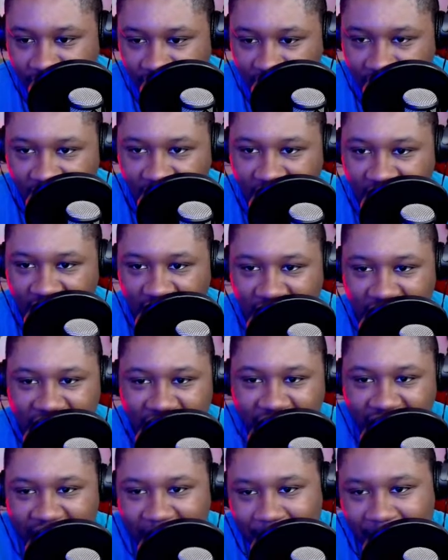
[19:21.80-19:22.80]

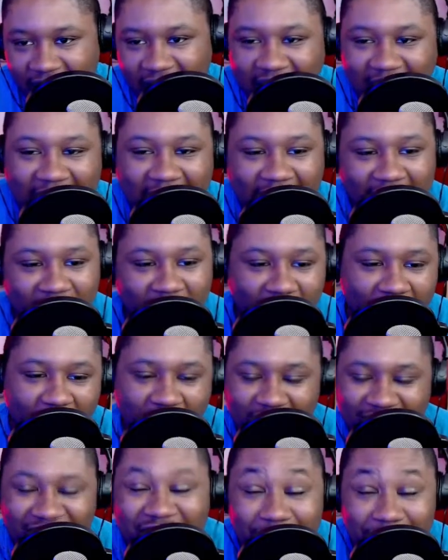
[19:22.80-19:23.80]
Vipère.
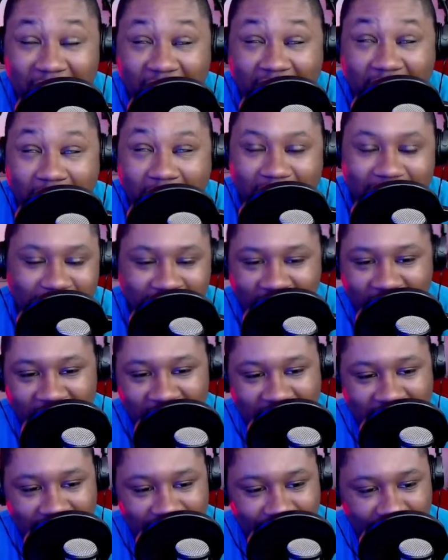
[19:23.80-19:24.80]
I
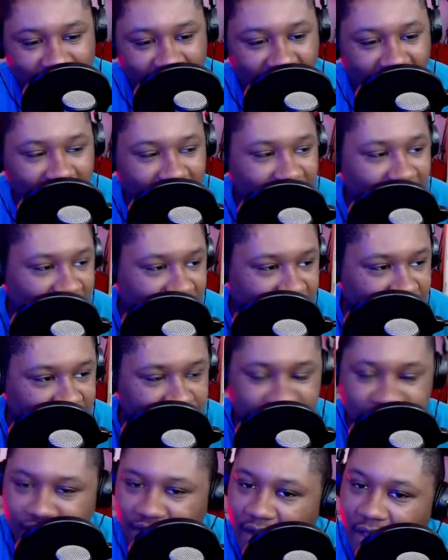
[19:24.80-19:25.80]
have her. I barely use
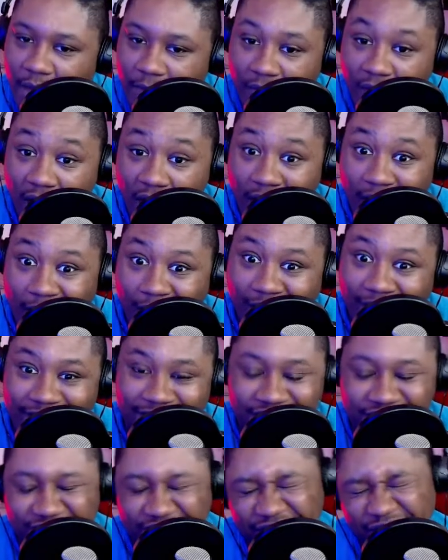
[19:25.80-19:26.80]
her, but I
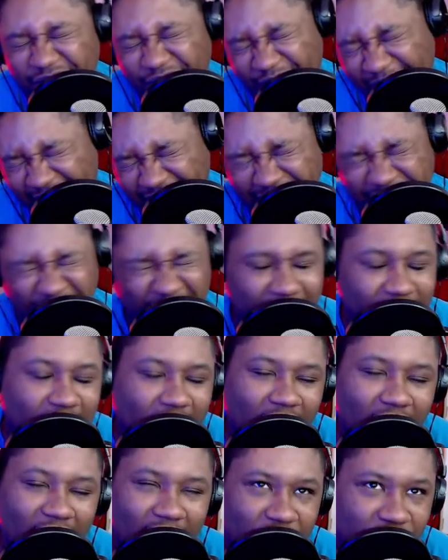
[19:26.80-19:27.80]
use her randomly.
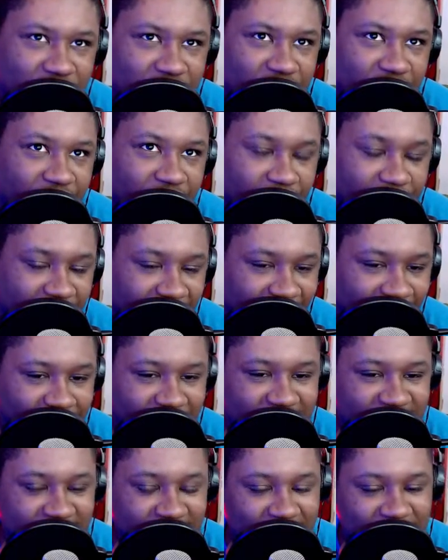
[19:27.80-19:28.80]
I use her for
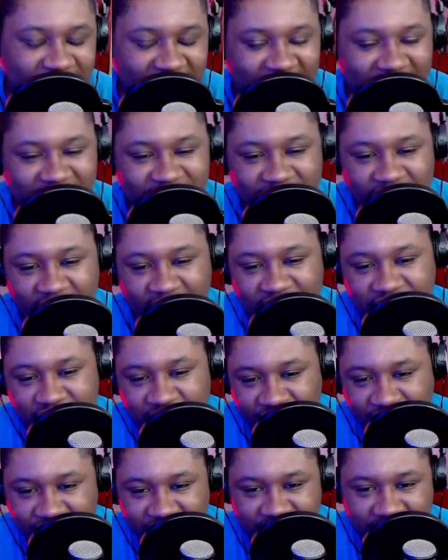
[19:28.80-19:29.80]
PvP sometimes. I use her
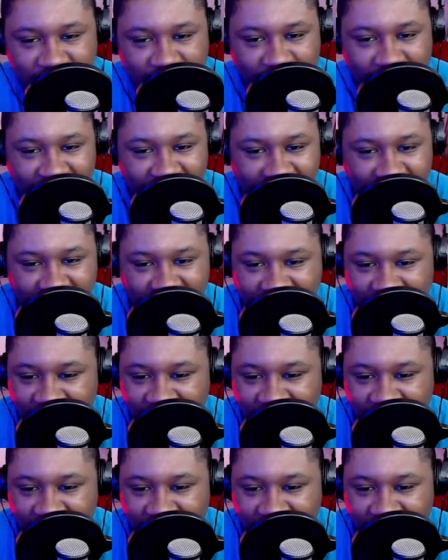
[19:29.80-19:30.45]
for TOA.